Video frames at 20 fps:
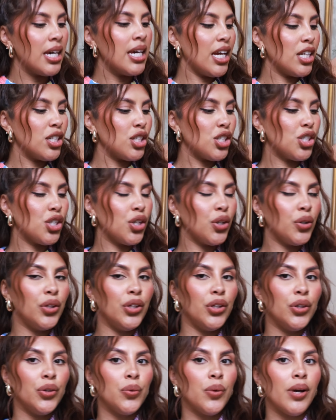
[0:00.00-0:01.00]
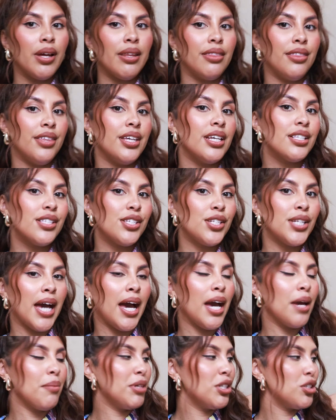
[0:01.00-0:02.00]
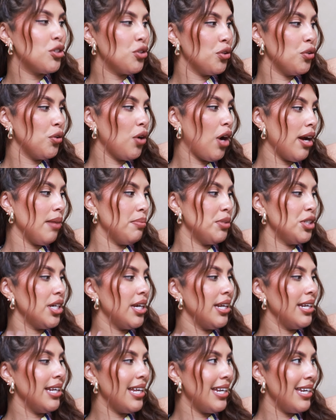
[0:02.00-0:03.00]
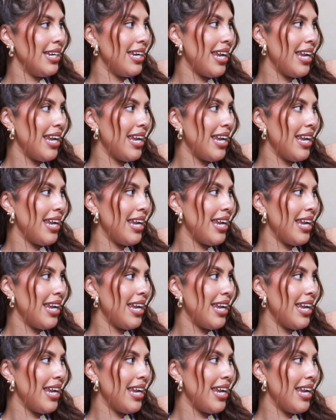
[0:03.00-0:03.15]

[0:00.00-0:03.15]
and show you this time and true option